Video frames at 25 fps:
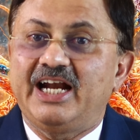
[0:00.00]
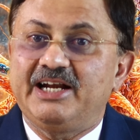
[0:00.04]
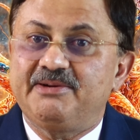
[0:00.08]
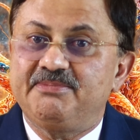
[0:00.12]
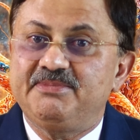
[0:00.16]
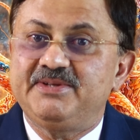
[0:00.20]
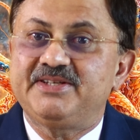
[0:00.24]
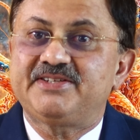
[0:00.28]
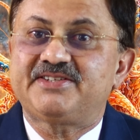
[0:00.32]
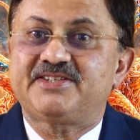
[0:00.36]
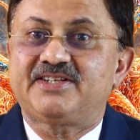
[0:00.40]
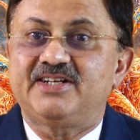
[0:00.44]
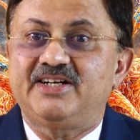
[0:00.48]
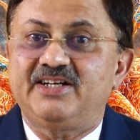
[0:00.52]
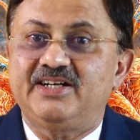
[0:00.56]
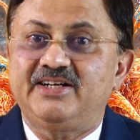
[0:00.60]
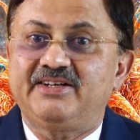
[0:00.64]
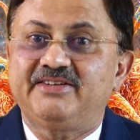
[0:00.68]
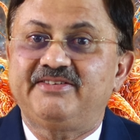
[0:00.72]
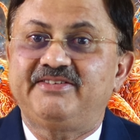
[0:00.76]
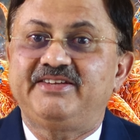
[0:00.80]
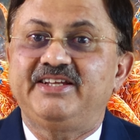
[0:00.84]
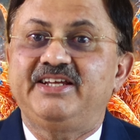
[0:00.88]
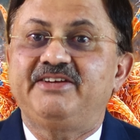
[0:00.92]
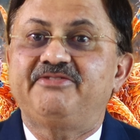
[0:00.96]

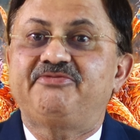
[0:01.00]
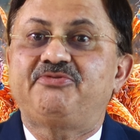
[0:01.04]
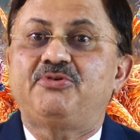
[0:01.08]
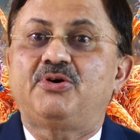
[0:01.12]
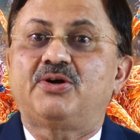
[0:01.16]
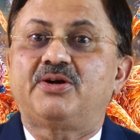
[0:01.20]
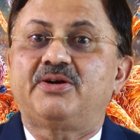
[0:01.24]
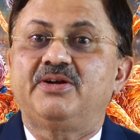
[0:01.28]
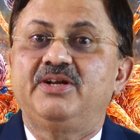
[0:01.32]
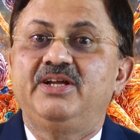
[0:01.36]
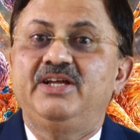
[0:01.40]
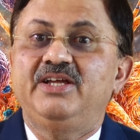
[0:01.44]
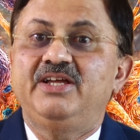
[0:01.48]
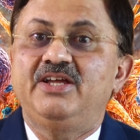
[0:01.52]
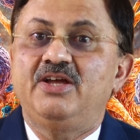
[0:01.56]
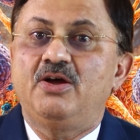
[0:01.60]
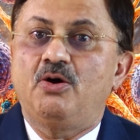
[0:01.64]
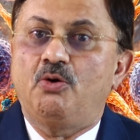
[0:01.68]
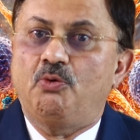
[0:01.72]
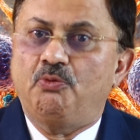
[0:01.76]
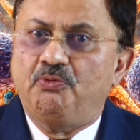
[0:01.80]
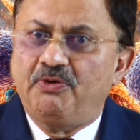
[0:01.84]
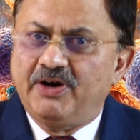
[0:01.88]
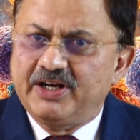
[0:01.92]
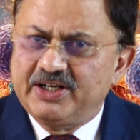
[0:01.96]
administered, say for
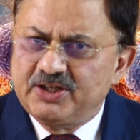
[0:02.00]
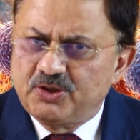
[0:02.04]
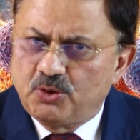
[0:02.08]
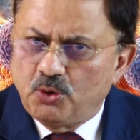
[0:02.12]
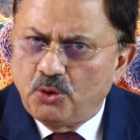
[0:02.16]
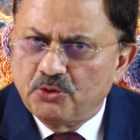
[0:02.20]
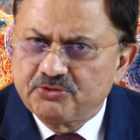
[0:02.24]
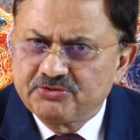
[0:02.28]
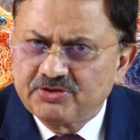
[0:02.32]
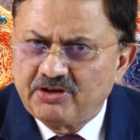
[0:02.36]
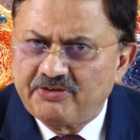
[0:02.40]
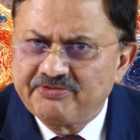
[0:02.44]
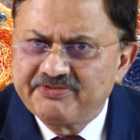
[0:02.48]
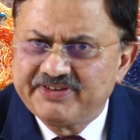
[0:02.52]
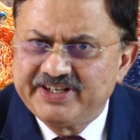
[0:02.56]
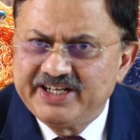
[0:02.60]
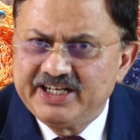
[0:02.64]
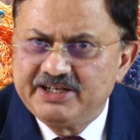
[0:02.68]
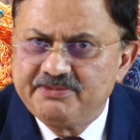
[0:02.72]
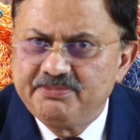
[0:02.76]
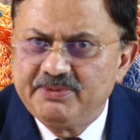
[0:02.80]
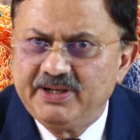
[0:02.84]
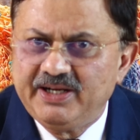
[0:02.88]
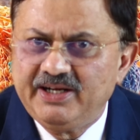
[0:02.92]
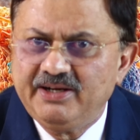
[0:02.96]
one course of
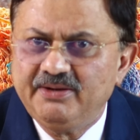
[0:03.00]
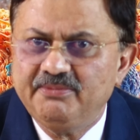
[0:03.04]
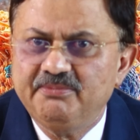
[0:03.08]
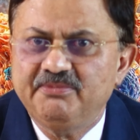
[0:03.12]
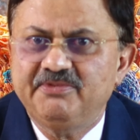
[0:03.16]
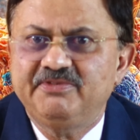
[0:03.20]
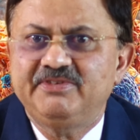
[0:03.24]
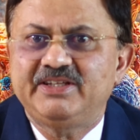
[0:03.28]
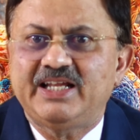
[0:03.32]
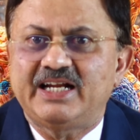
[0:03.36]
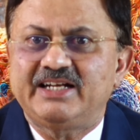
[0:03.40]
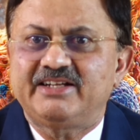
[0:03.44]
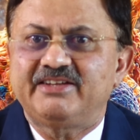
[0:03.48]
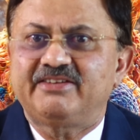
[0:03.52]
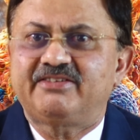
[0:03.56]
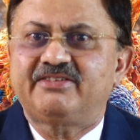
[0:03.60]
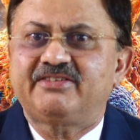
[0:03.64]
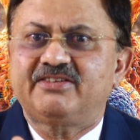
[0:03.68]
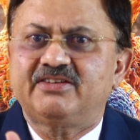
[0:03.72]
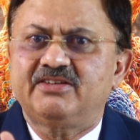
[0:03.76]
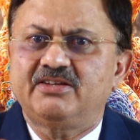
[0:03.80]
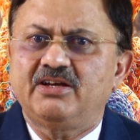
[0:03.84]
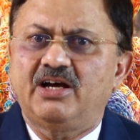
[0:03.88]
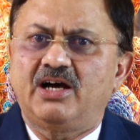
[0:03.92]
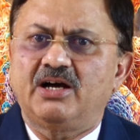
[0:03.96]
treatment that
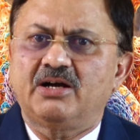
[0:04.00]
is